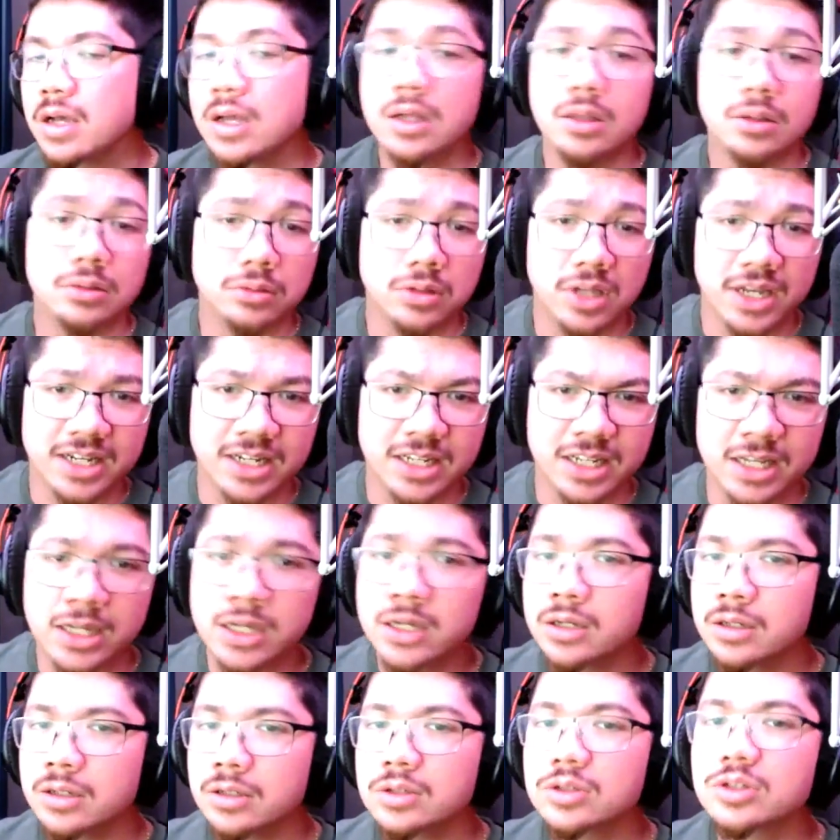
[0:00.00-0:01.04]
Lainey,
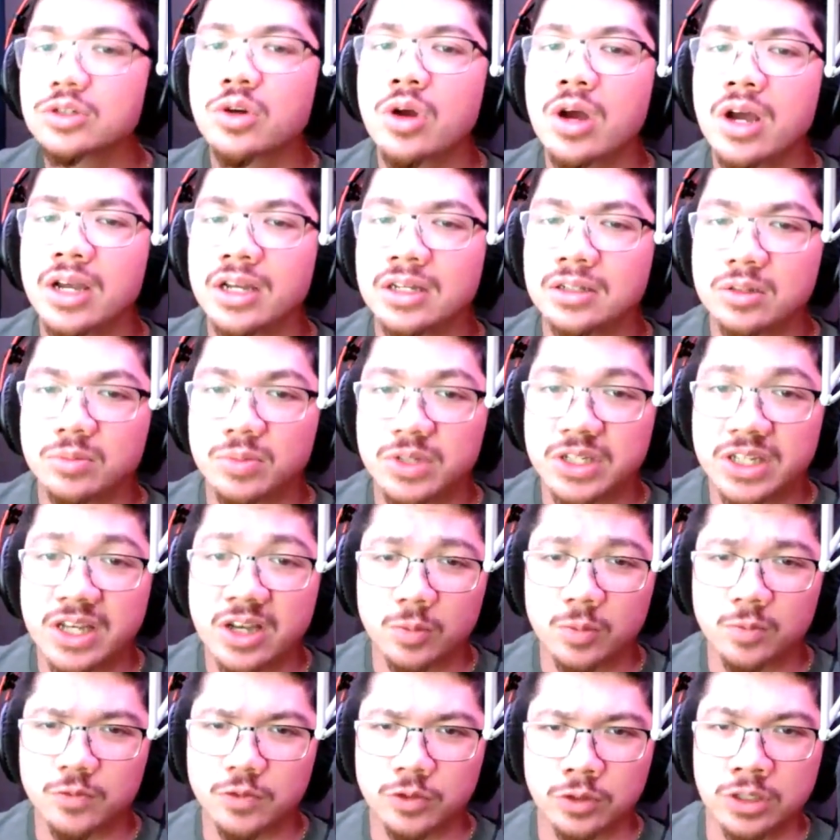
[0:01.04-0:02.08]
trying to be
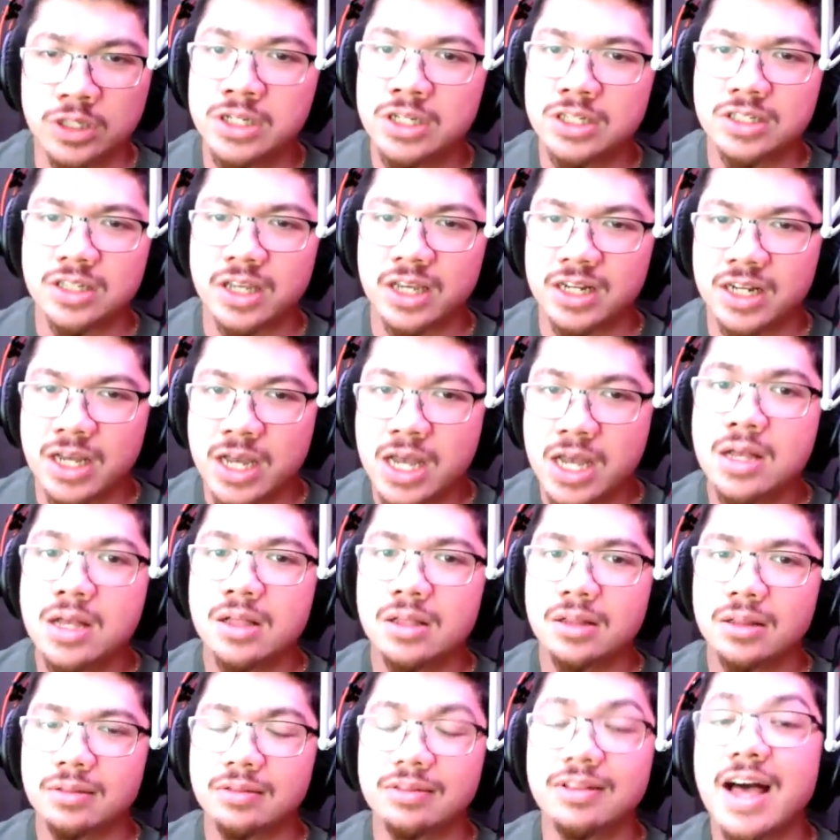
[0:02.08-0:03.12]
helpful, said,
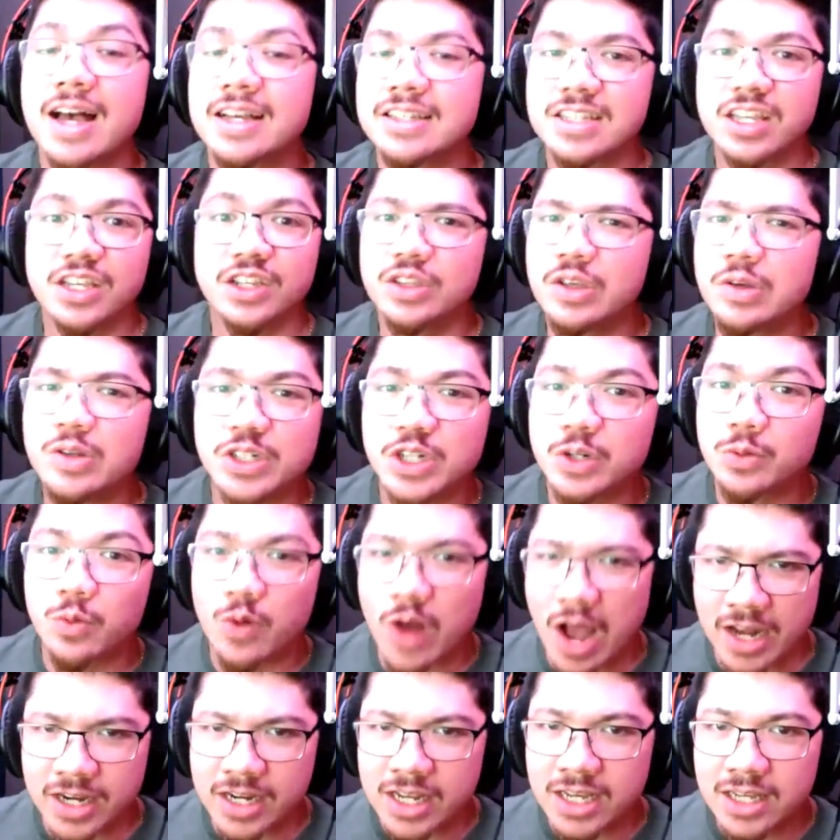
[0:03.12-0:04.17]
Lugs, you should
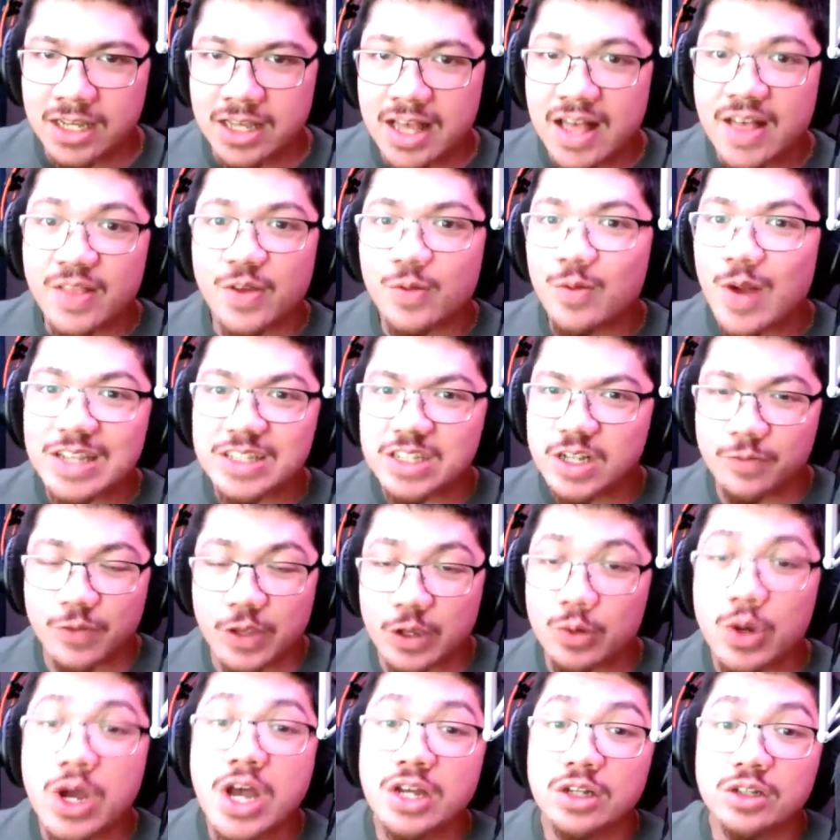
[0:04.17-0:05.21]
run. The rest of you,
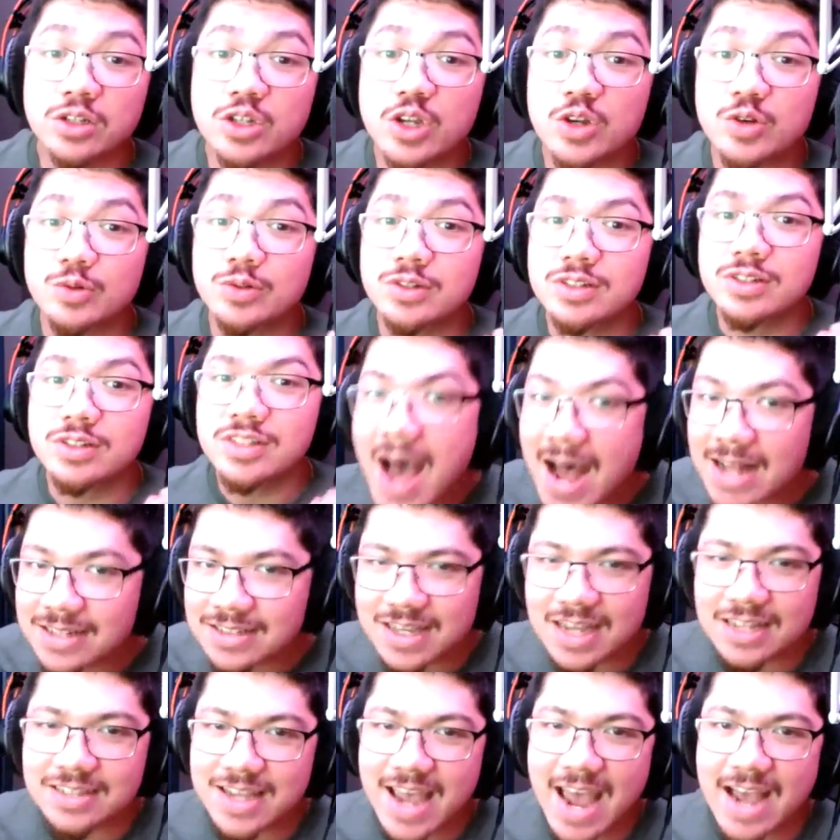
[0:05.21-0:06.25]
do not
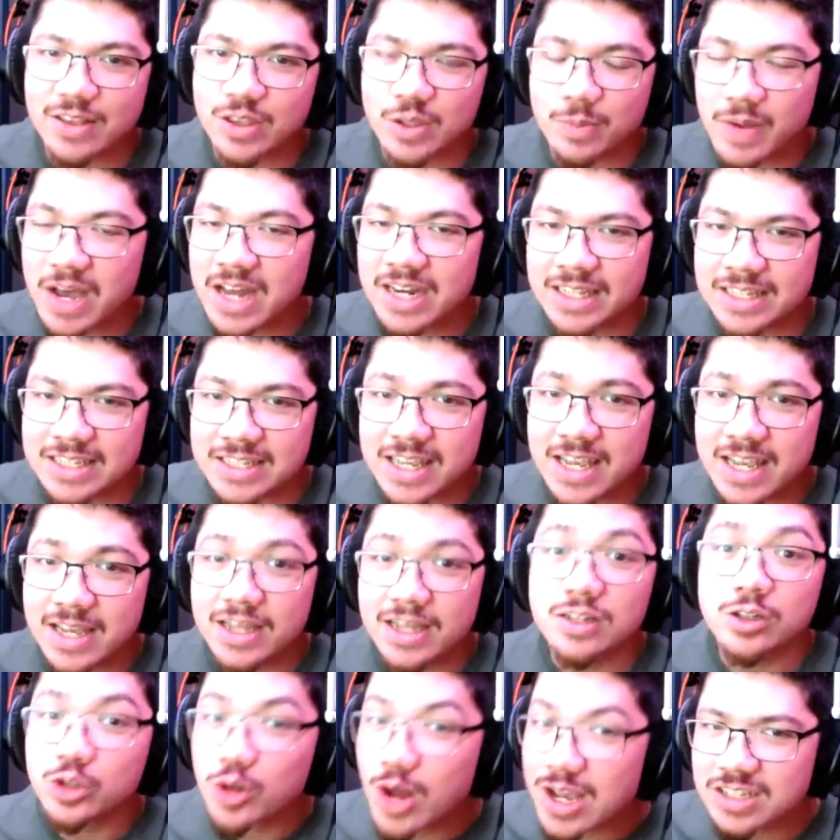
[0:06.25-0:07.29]
attack the bunnies.
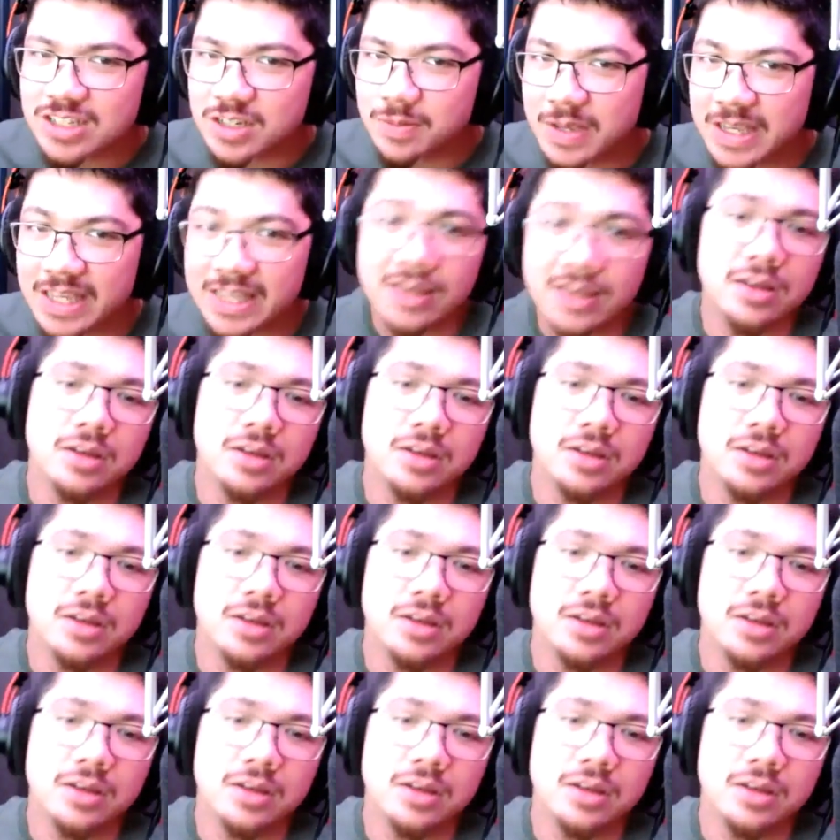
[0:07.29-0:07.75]
Trust me.